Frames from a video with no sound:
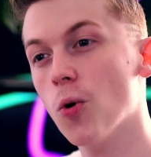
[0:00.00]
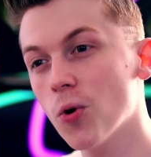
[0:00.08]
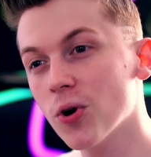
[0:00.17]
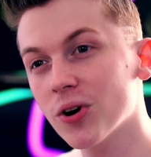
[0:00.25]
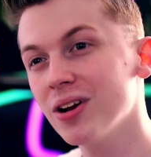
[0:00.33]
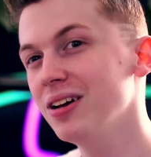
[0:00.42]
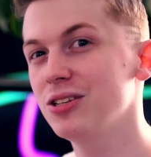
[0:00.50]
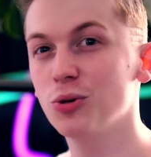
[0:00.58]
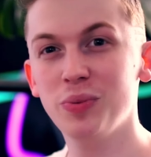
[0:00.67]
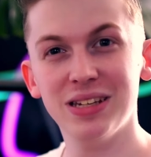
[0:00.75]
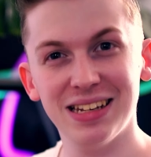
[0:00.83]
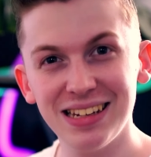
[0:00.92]
or you'll
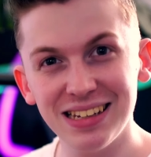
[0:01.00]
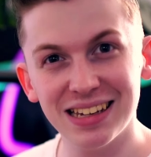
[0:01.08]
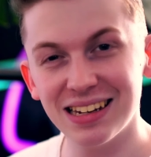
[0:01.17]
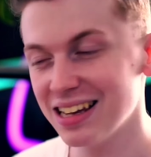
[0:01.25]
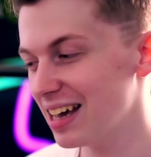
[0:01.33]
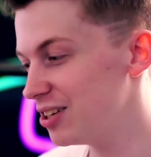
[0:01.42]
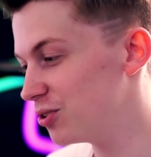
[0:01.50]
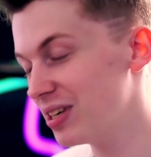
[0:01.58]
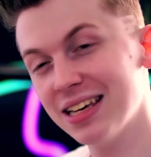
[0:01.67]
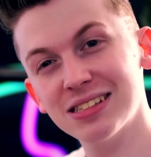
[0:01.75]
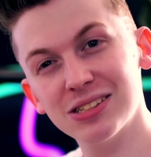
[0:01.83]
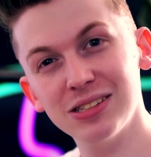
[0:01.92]
be an idiot and you'll
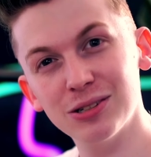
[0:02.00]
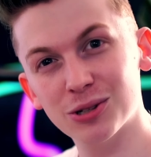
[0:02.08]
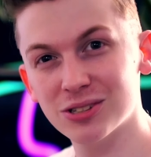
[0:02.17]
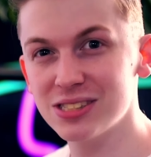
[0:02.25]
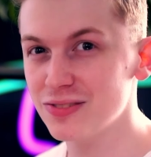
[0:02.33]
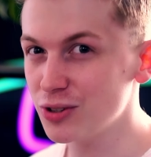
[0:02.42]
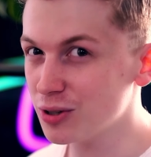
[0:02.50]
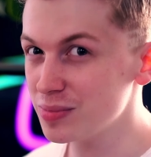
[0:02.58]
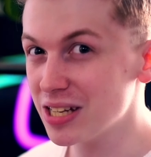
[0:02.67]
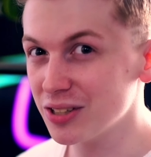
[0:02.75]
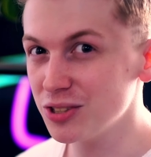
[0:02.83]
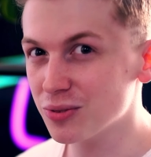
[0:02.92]
cancel the orders even though I'm
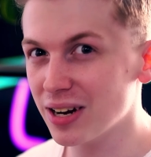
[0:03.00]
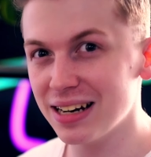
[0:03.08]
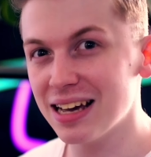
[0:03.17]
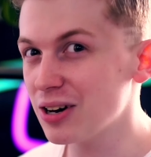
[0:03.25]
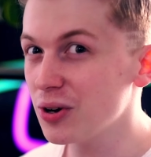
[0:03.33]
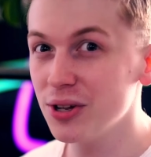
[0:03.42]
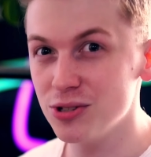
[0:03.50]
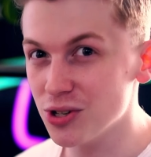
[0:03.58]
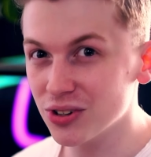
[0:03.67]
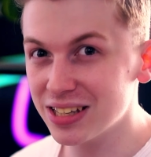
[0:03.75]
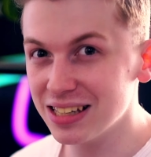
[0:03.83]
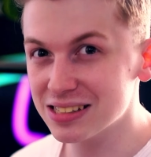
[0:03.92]
telling you right now,
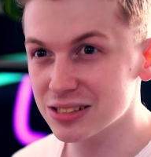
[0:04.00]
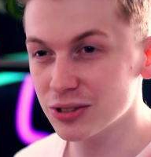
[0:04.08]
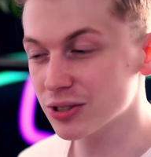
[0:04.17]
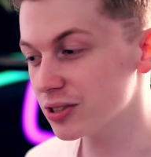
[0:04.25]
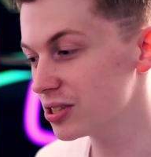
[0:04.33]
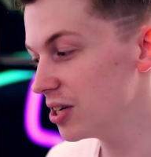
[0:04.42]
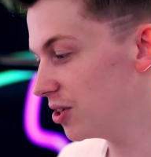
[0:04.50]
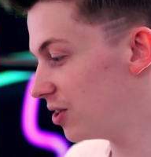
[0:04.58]
don't cancel orders.